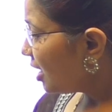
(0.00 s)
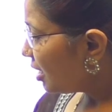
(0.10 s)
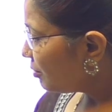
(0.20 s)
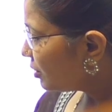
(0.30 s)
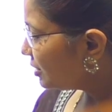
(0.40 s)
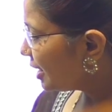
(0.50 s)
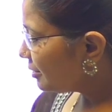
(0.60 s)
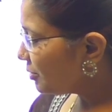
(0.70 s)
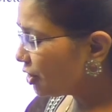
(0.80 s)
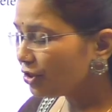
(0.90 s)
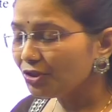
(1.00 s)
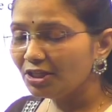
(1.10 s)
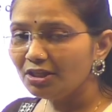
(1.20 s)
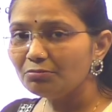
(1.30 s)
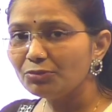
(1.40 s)
Above that
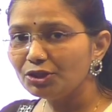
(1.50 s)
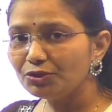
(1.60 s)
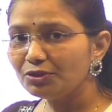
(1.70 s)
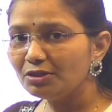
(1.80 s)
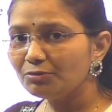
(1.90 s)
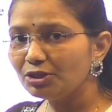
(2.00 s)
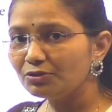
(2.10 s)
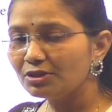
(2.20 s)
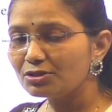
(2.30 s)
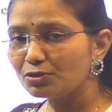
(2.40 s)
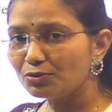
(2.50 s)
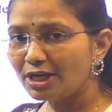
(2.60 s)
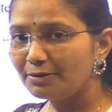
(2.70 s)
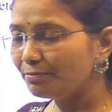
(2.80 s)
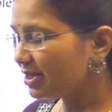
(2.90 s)
mercurous
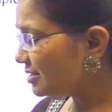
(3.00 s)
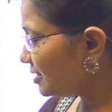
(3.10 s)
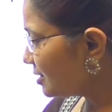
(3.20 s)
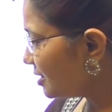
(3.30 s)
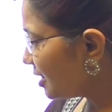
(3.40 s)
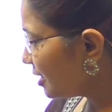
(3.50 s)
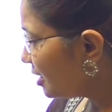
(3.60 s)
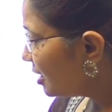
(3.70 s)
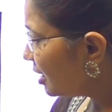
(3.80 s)
chloride paste is there.